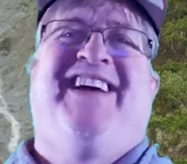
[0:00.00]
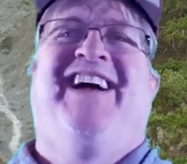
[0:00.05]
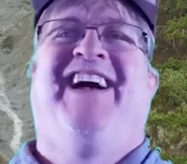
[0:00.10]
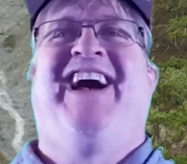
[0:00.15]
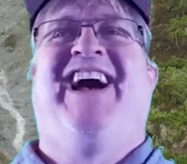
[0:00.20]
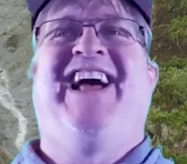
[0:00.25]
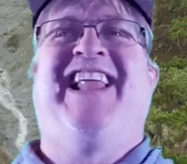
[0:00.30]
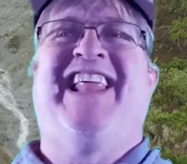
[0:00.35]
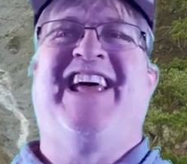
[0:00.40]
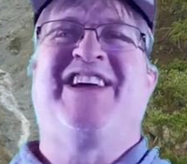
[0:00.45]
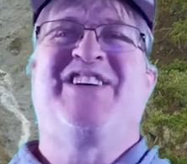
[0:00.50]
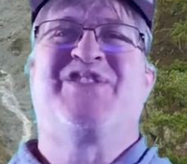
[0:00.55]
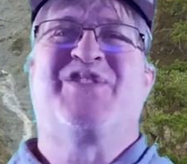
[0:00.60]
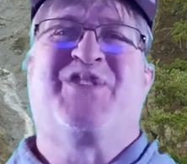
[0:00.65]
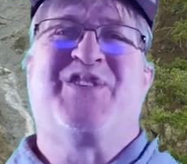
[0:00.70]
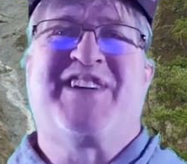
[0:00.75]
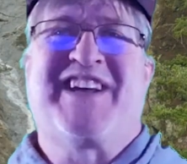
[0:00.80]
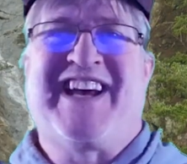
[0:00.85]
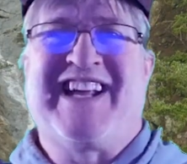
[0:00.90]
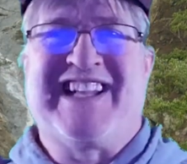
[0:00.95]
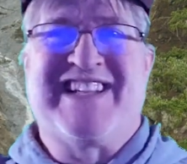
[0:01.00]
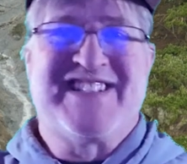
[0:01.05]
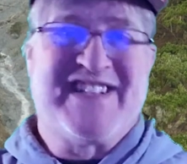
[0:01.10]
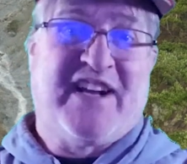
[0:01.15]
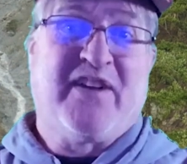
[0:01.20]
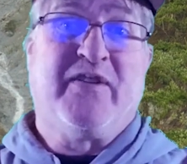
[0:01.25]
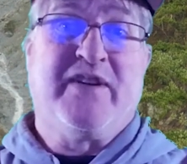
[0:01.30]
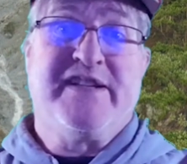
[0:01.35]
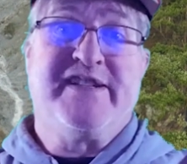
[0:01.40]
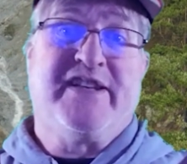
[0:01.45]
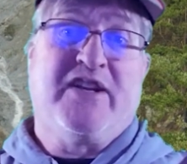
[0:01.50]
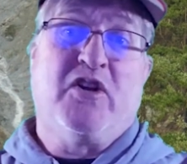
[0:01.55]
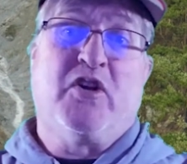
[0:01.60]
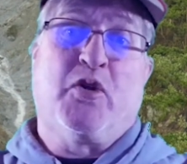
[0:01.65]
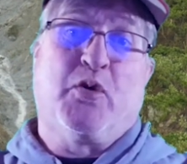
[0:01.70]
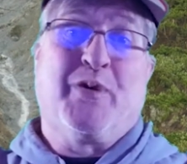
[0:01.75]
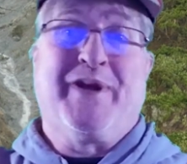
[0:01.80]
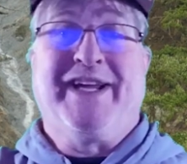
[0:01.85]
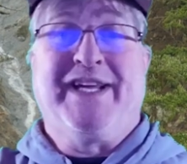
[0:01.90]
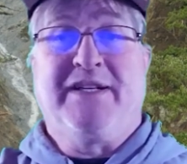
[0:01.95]
I like short titles. They're easier
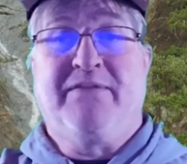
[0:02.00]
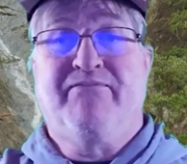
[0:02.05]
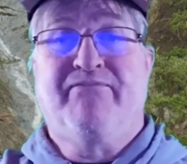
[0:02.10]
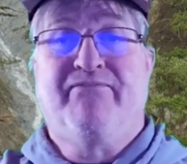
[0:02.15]
to read.